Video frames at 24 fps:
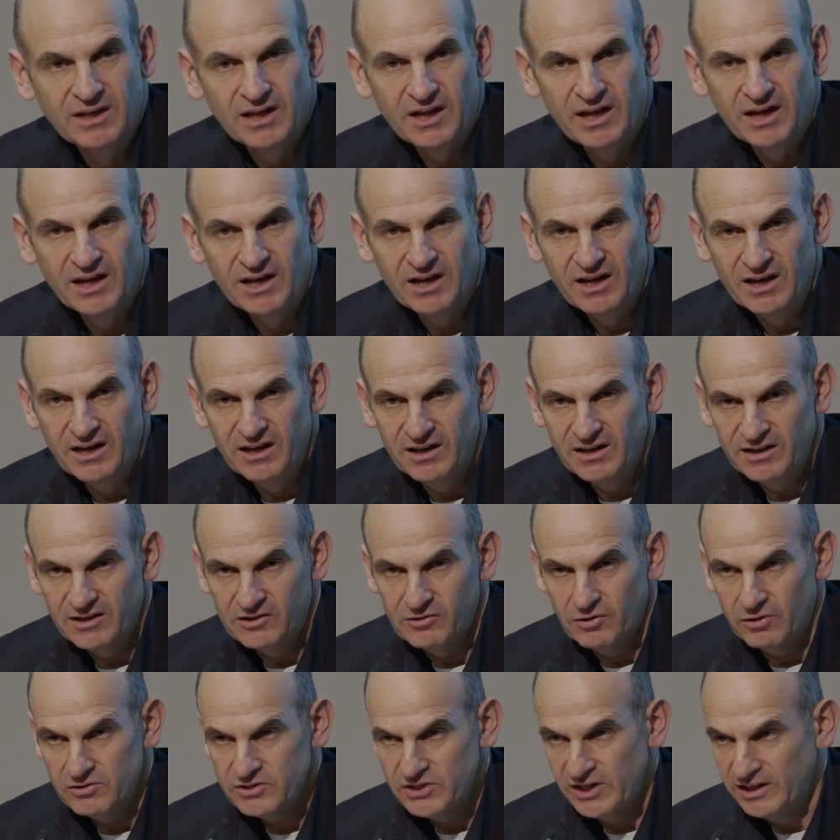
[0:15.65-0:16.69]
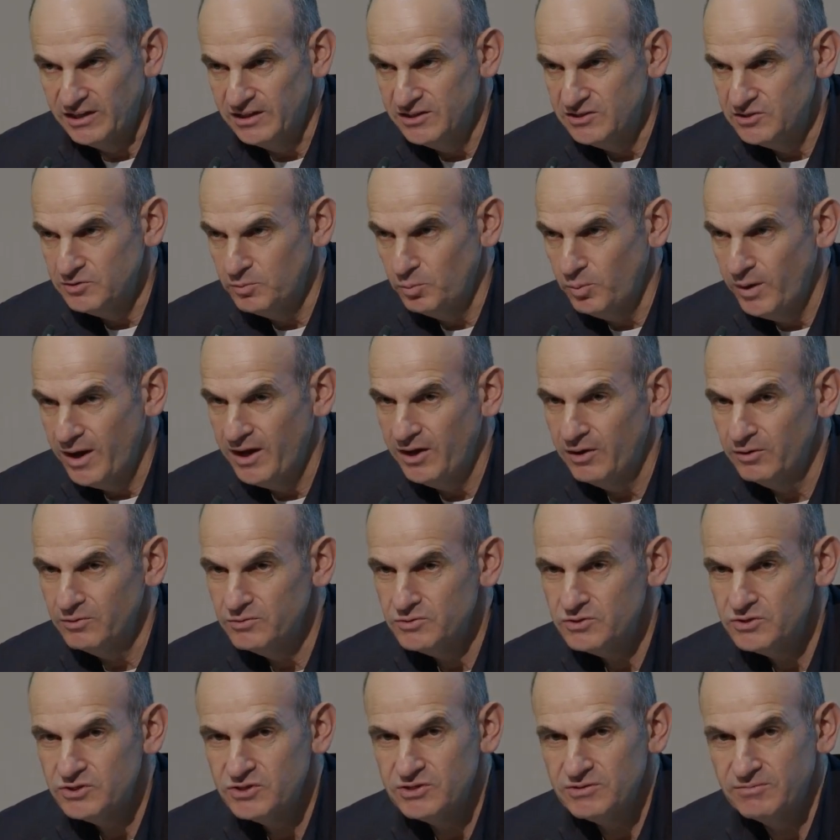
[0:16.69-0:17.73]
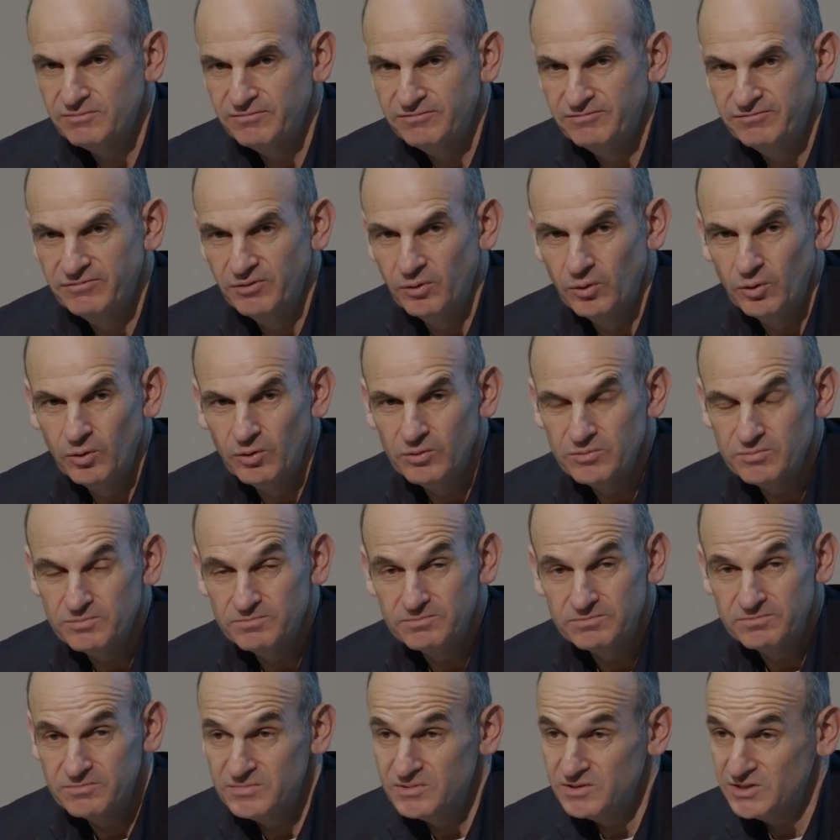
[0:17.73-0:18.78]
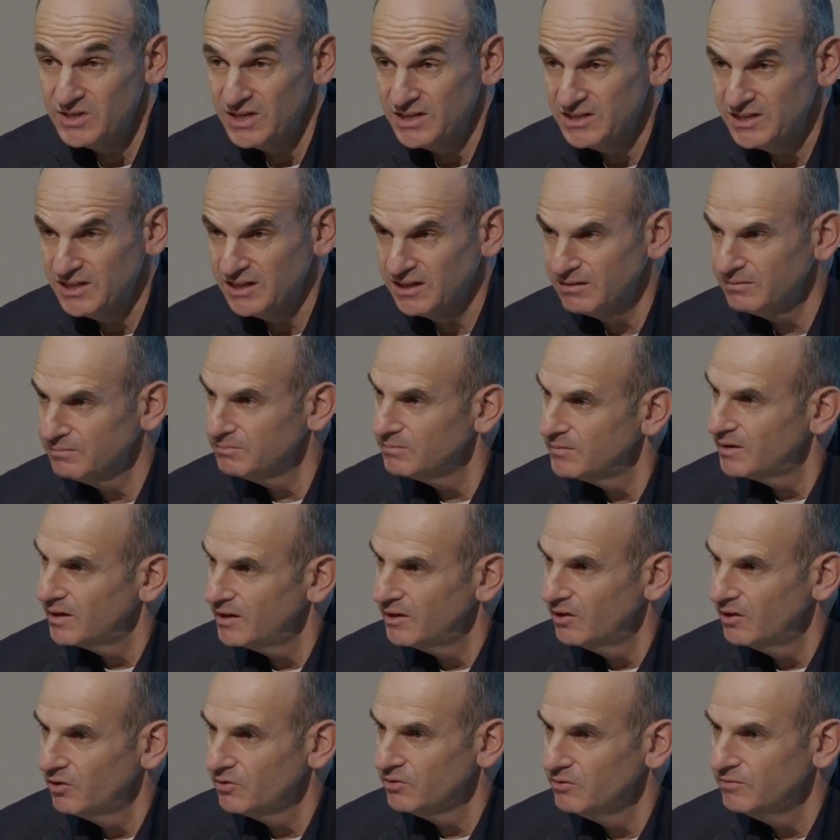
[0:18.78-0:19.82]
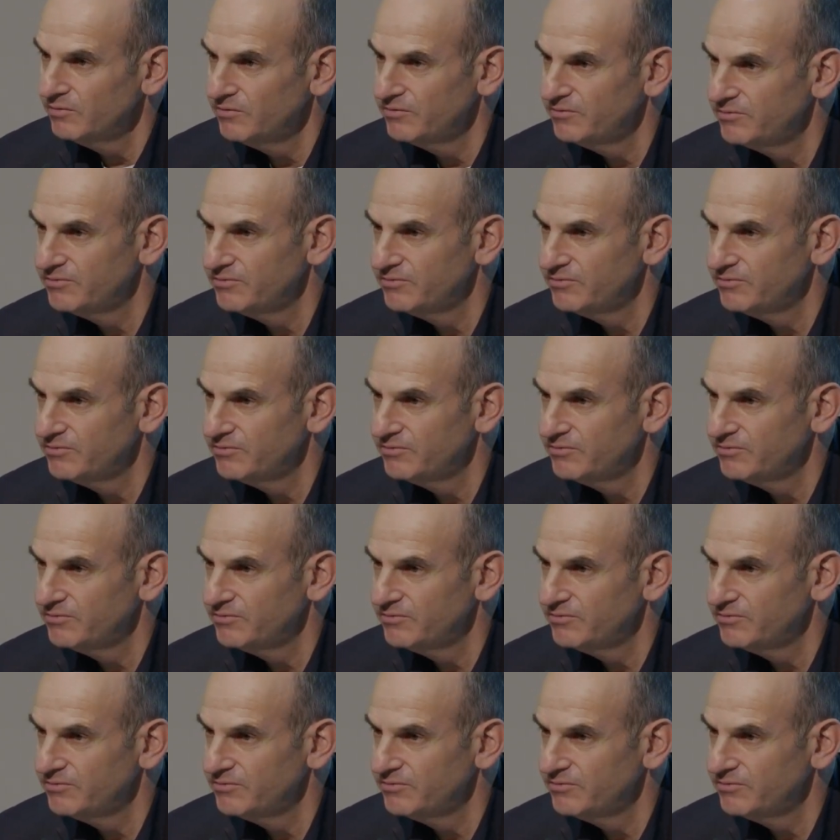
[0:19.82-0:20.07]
across England and Wales for setting a lot of